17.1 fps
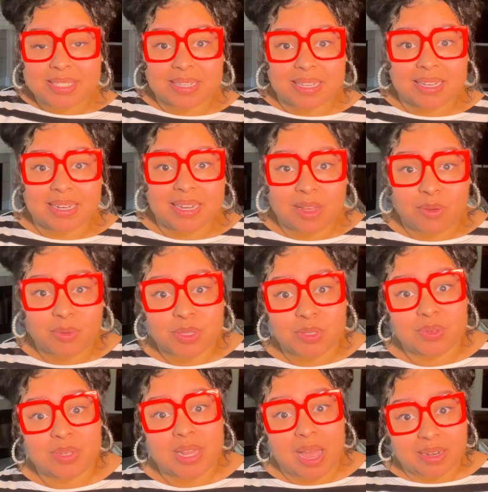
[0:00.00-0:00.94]
to connect with
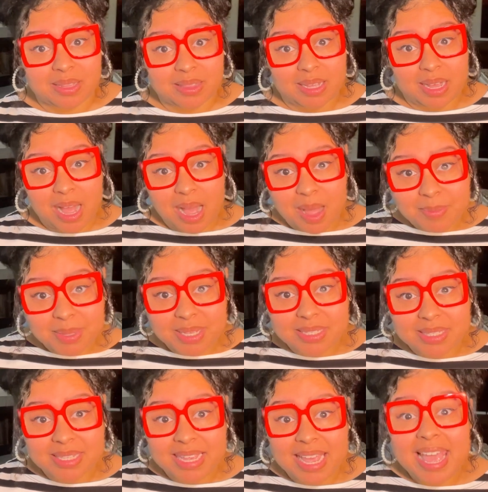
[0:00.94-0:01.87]
you down in the
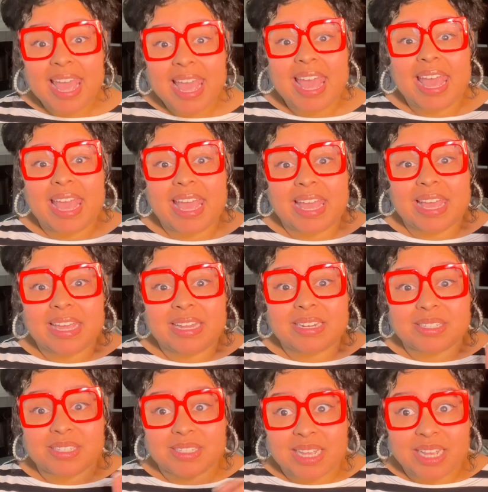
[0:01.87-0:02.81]
comments.
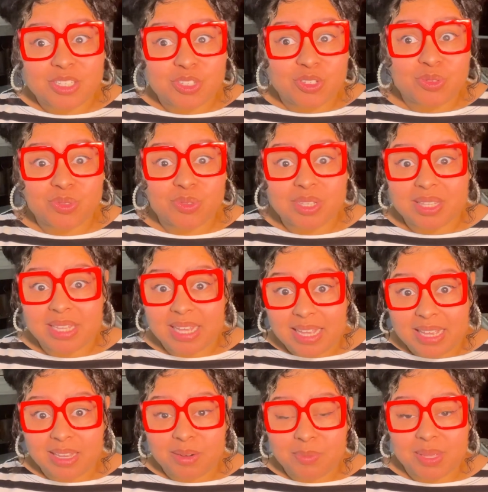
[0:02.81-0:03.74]
And stay tuned to the
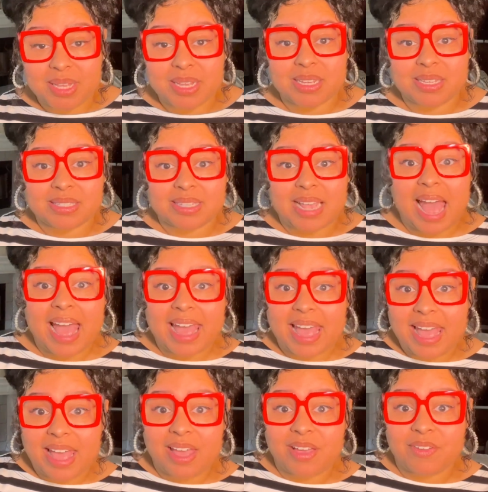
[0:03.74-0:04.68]
end because I
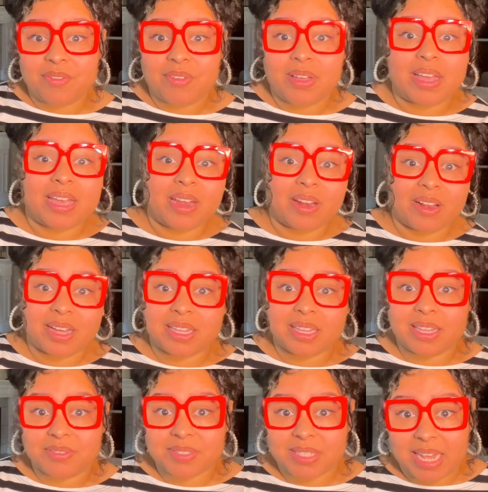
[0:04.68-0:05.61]
have a Erica
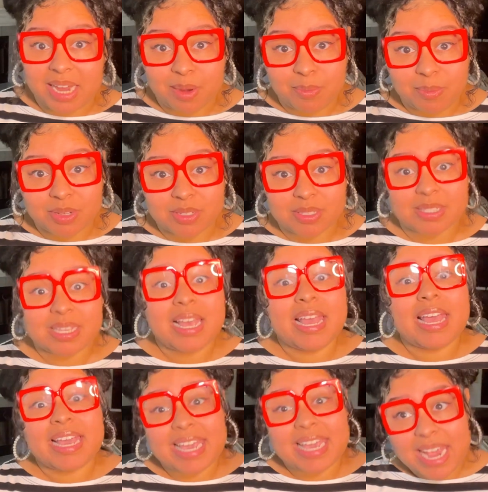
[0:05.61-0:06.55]
Loves Cameras
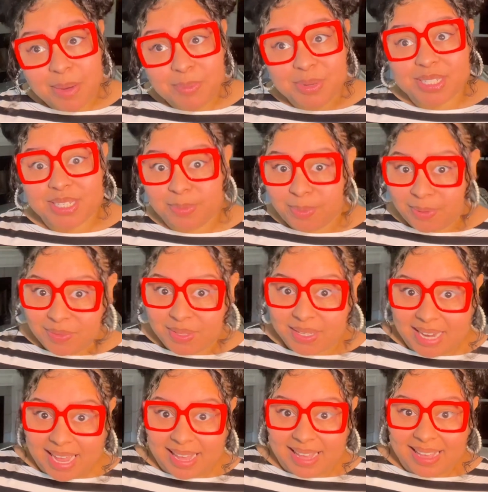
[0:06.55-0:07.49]
camera tip of the
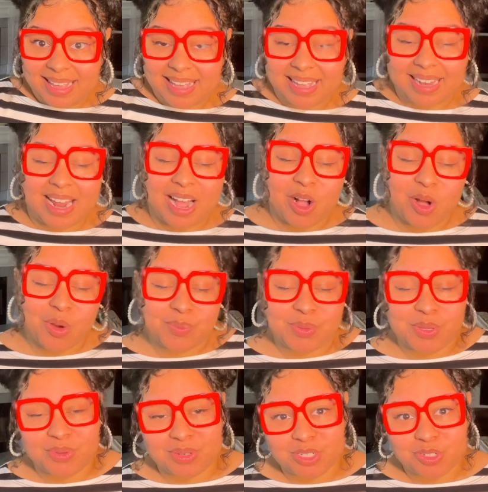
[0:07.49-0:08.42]
day, and I hope
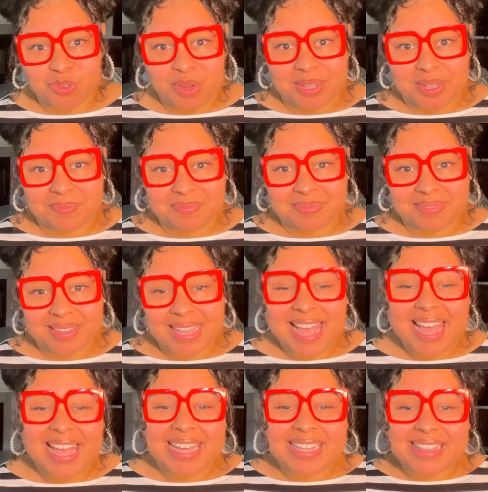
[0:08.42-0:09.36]
you enjoy.
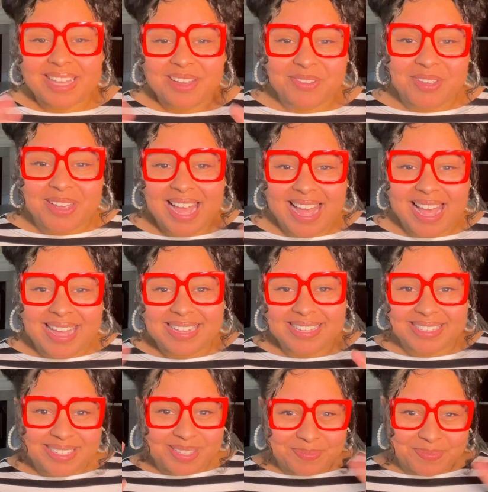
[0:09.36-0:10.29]
Love you
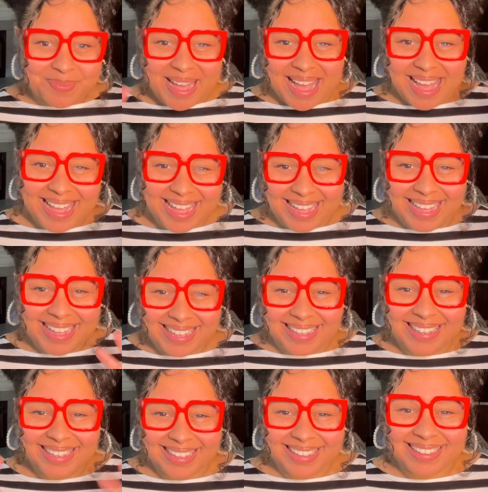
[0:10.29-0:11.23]
guys.
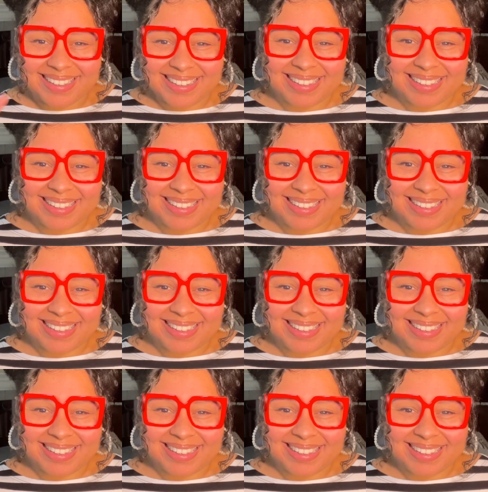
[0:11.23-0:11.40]
Bye.